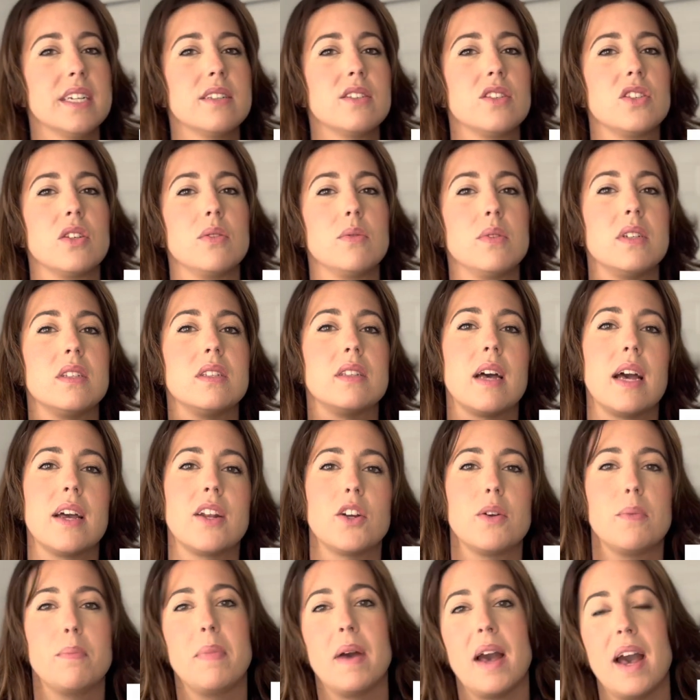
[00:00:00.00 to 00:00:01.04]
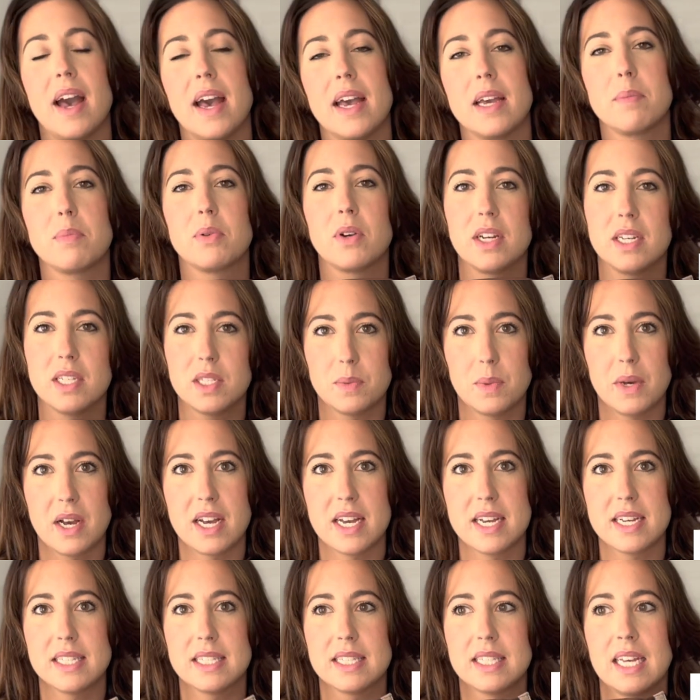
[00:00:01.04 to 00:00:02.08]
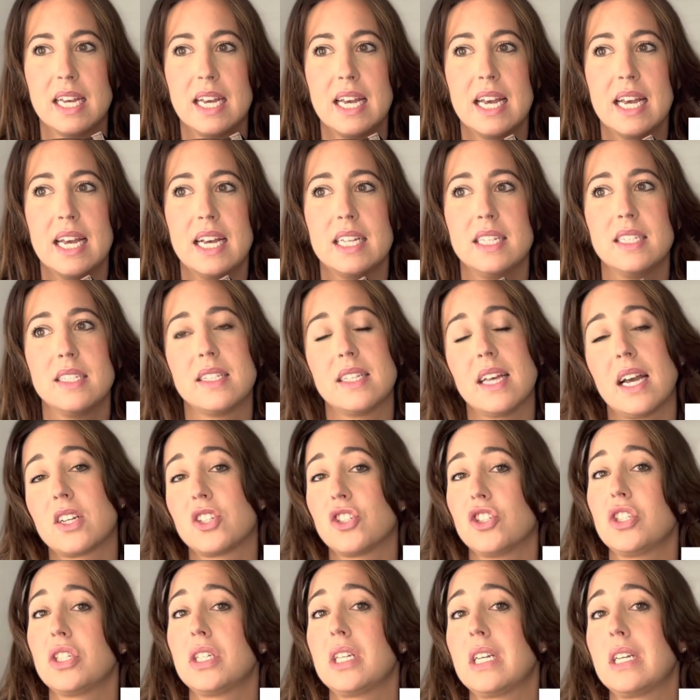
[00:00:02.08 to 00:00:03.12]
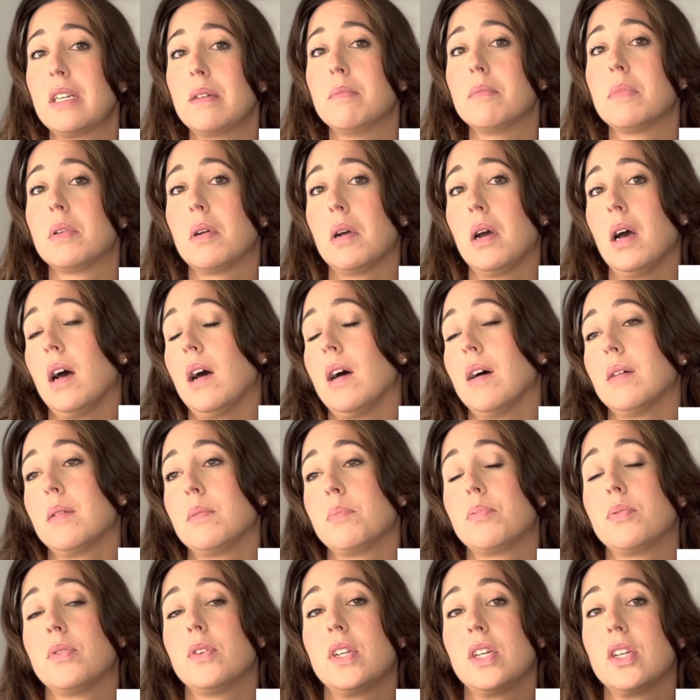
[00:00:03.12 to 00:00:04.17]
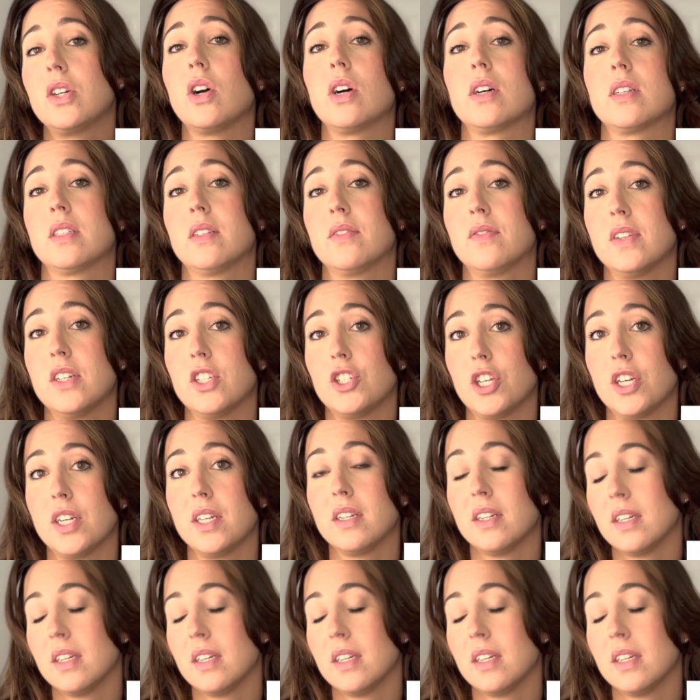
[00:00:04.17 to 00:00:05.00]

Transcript: So designer bag price-wise, this is actually pretty cost efficient.